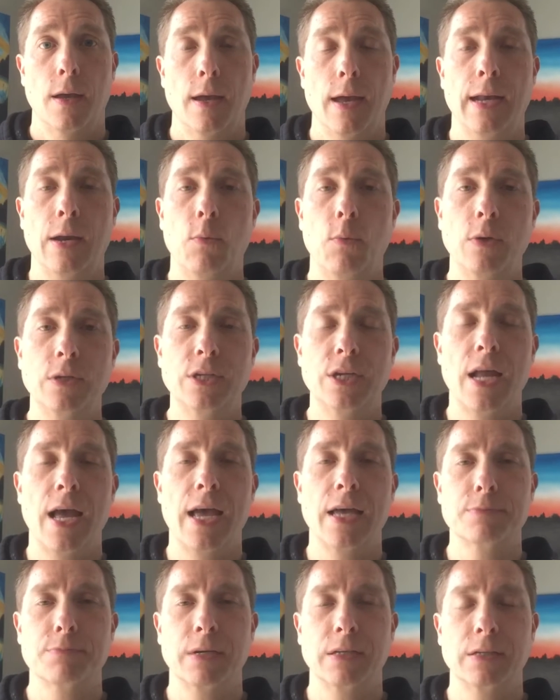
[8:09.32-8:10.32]
And I want you to
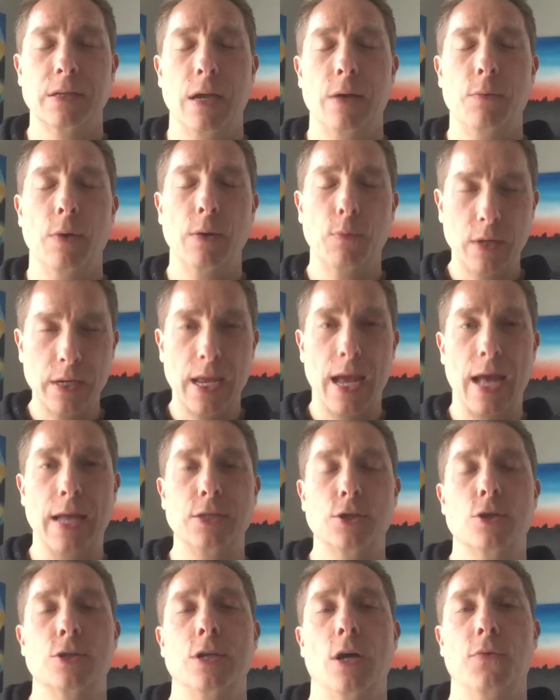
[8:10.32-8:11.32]
ask
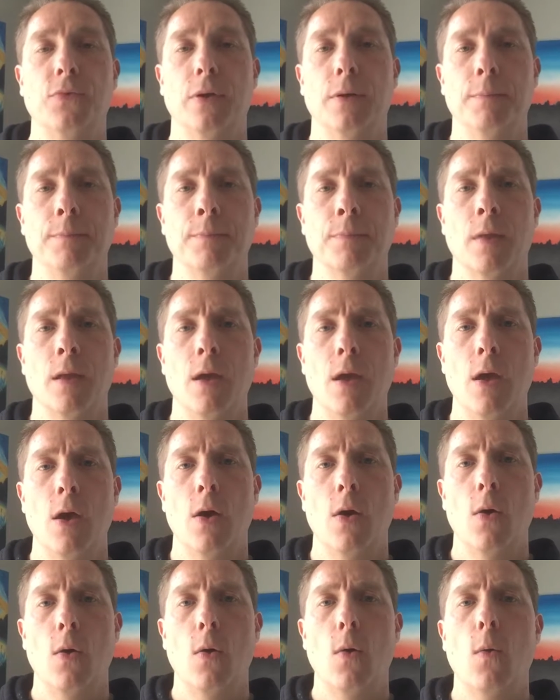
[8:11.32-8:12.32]
yourself,
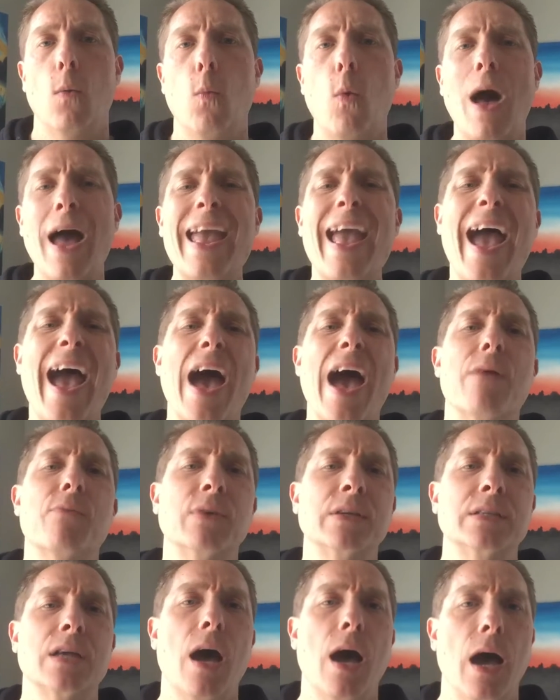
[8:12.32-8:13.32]
why
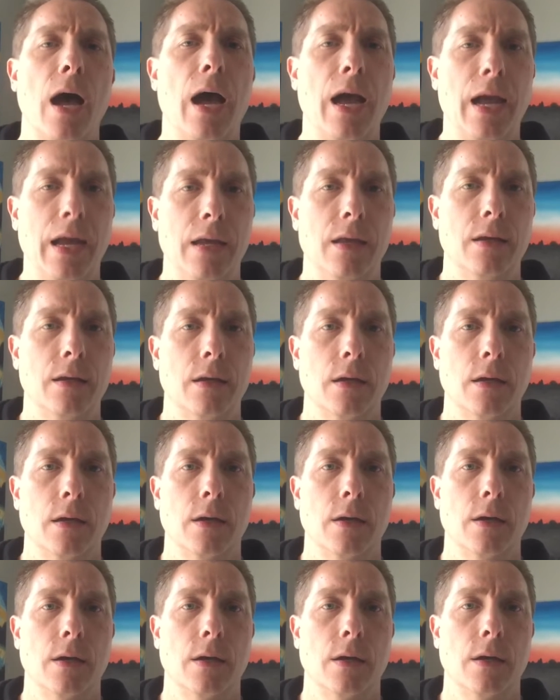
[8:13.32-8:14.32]
haven't I
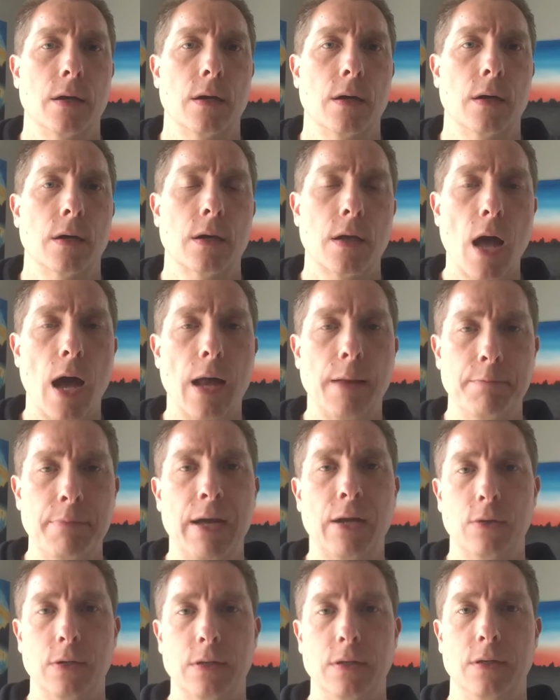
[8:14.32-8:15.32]
gotten
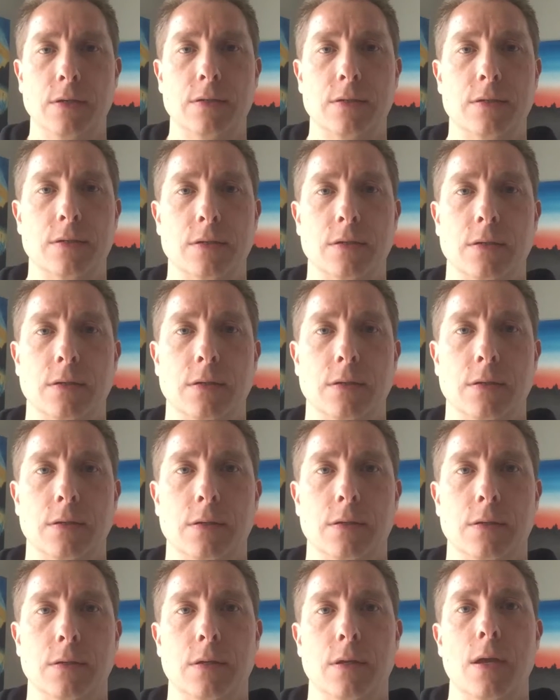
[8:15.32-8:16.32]
better at this?
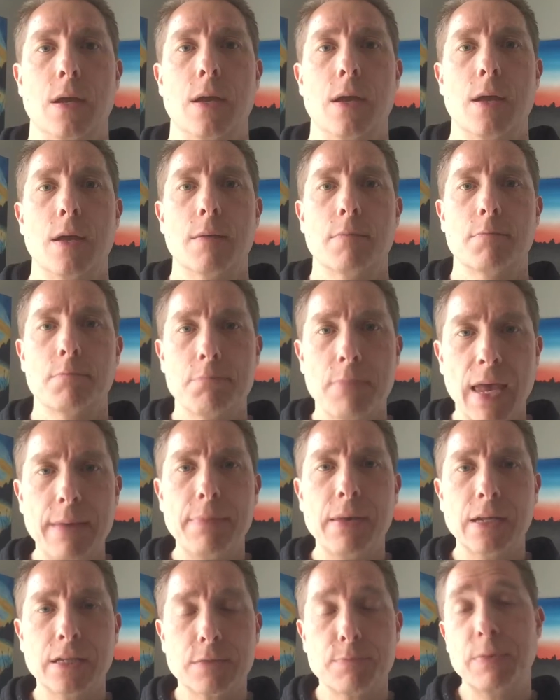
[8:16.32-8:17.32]

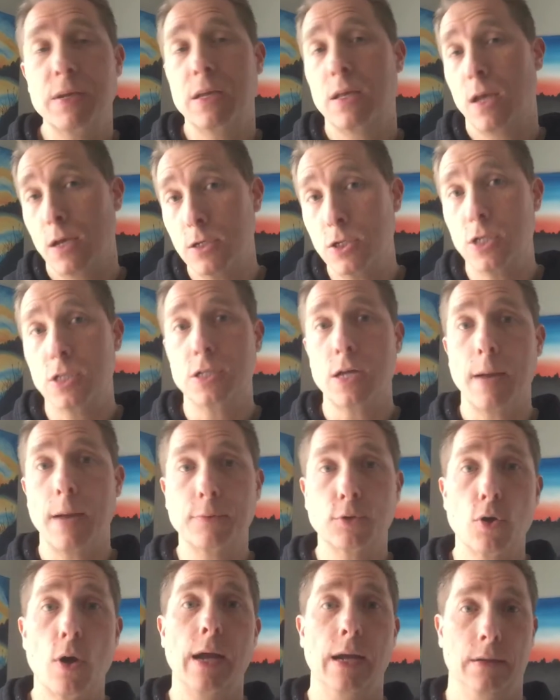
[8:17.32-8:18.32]
Maybe it's because you
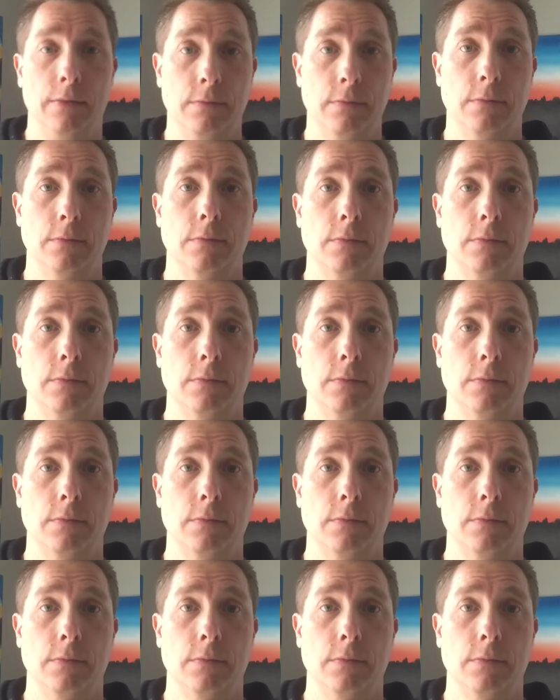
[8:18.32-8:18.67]
stopped trying.